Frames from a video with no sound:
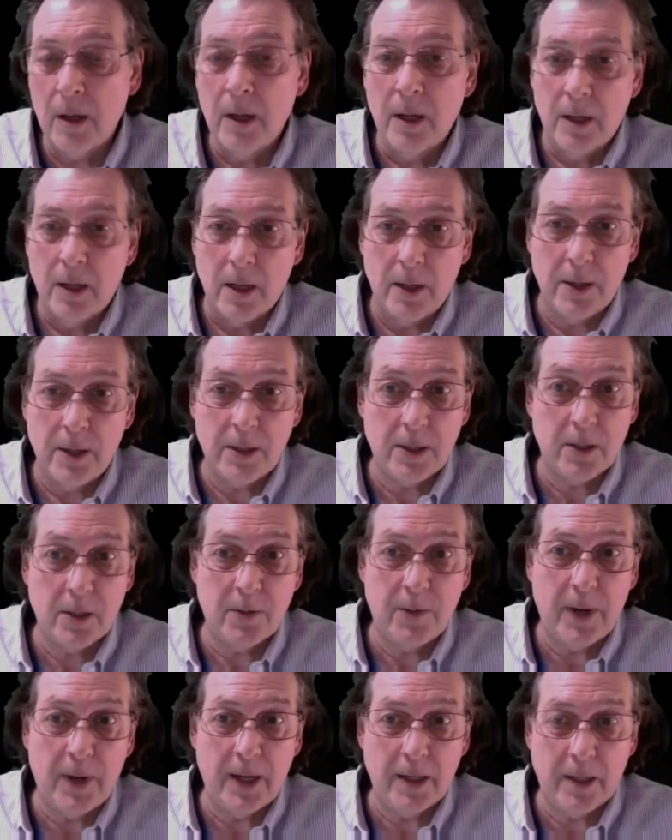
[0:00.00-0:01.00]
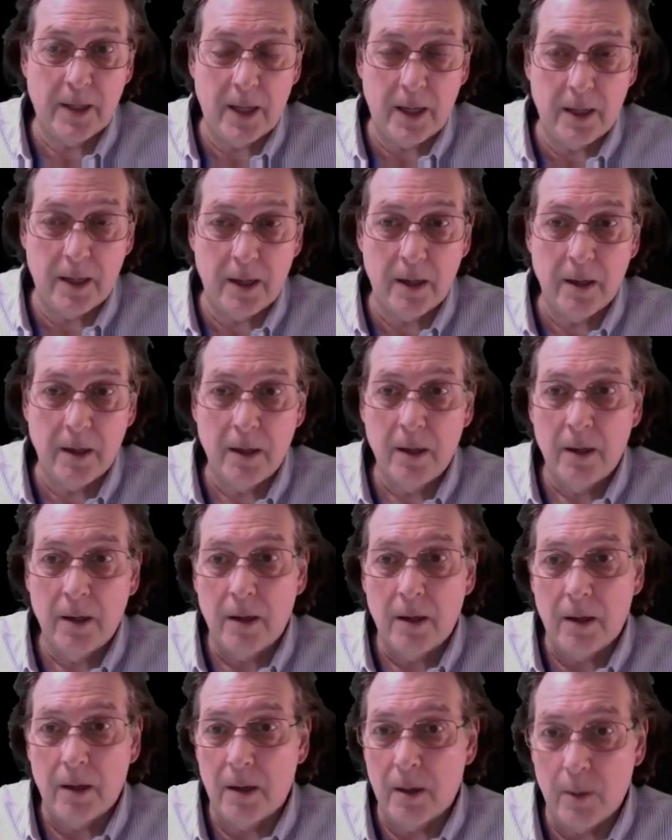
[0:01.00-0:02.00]
But this is fake data.
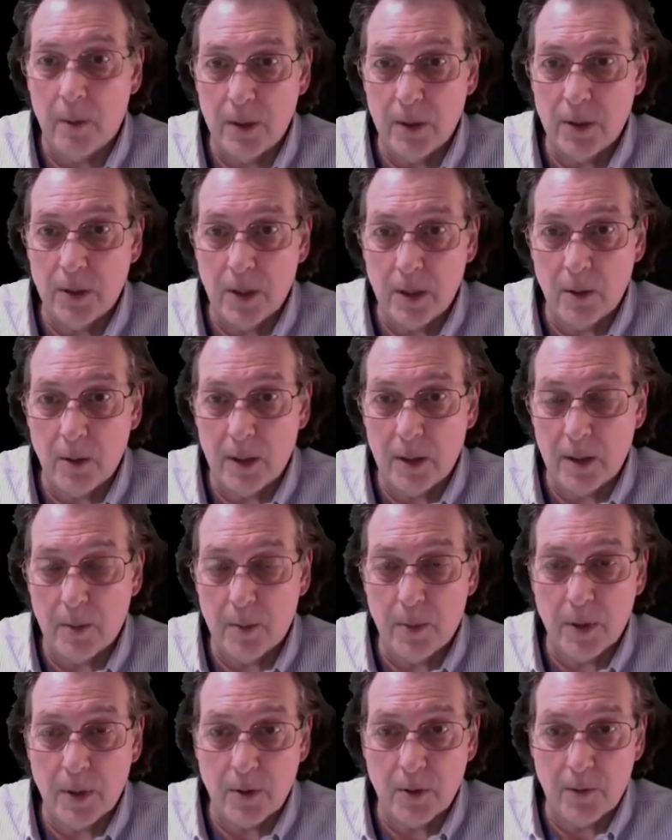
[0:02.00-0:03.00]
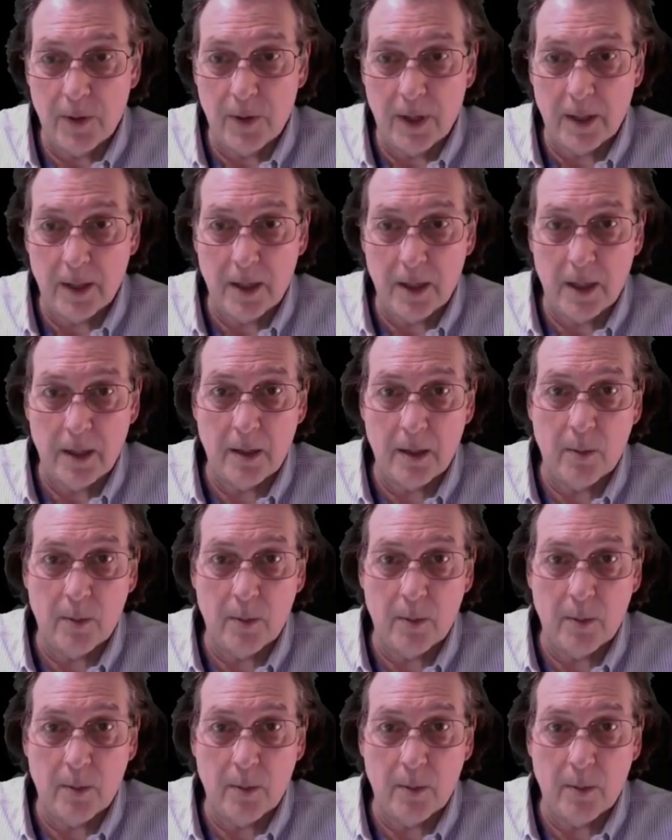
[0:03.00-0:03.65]
Uh, we generated a bunch of fake data.